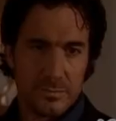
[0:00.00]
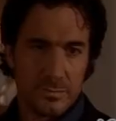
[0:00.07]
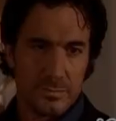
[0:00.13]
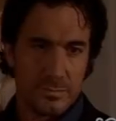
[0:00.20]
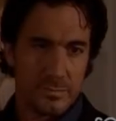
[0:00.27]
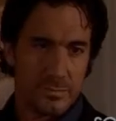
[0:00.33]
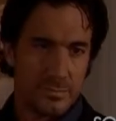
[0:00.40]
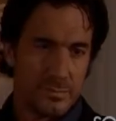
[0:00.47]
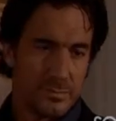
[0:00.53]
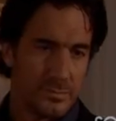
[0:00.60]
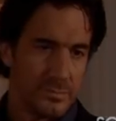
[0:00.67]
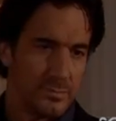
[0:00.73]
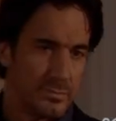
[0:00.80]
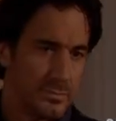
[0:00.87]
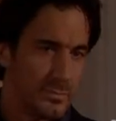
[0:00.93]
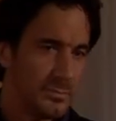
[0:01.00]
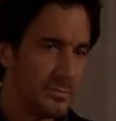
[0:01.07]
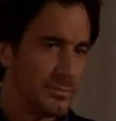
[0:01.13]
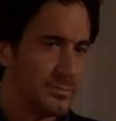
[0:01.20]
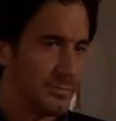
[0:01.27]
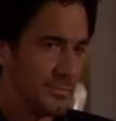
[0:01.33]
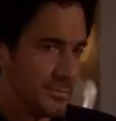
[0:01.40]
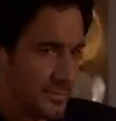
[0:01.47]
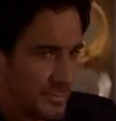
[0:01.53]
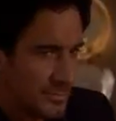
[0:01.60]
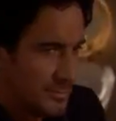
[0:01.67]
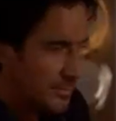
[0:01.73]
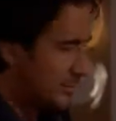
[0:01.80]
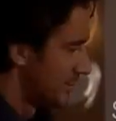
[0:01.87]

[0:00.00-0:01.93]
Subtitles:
(no one is talking)